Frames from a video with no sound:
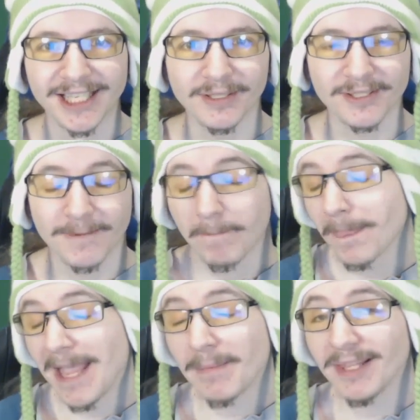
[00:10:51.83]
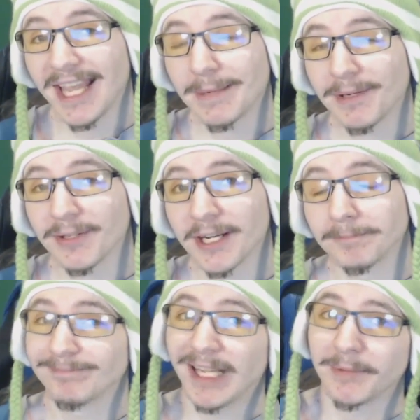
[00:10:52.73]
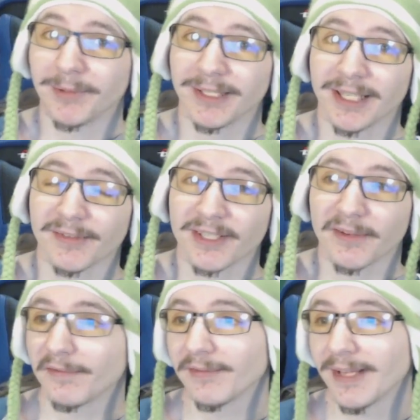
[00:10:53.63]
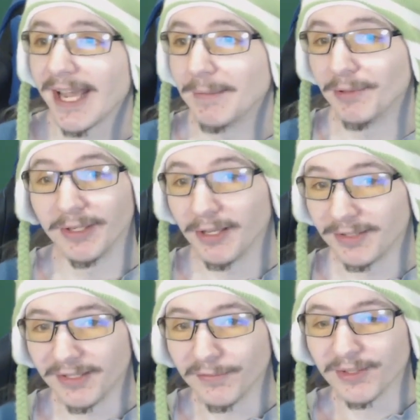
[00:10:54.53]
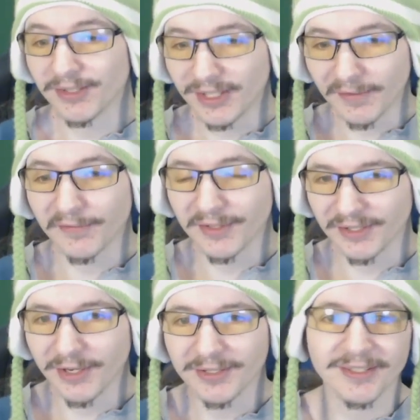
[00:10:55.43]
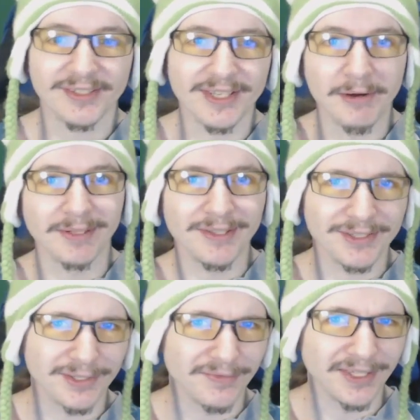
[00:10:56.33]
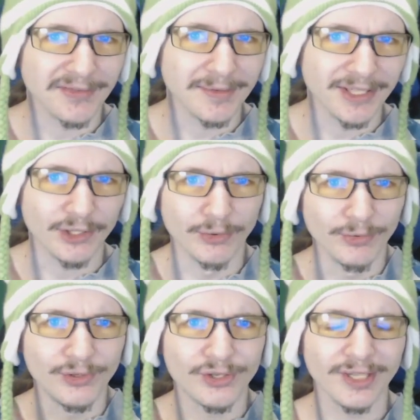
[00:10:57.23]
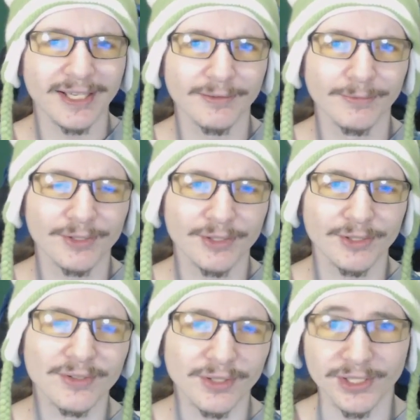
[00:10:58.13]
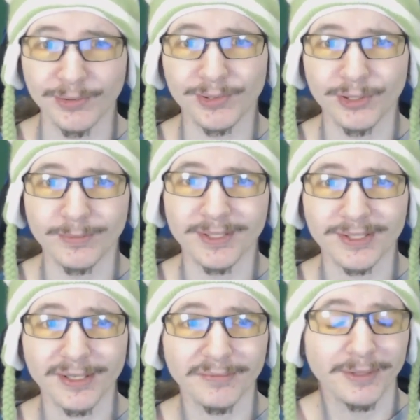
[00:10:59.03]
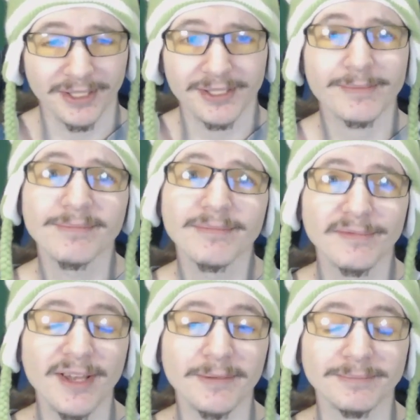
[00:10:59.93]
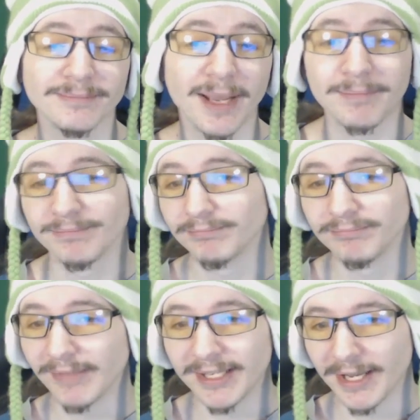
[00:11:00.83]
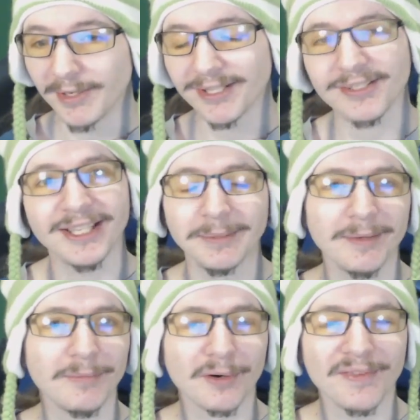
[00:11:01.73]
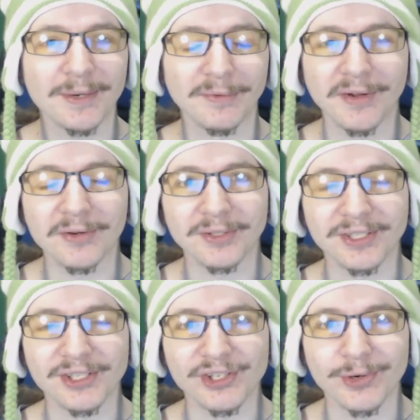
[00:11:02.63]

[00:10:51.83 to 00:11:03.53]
But I'm a lot happier now. I'm doing a lot of stuff. I'm doing a lot of different stuff that's not necessarily the stuff that gives me huge, returns on YouTube and stuff, but it's fun. And now you get to see a little bit more of that with Various Oddities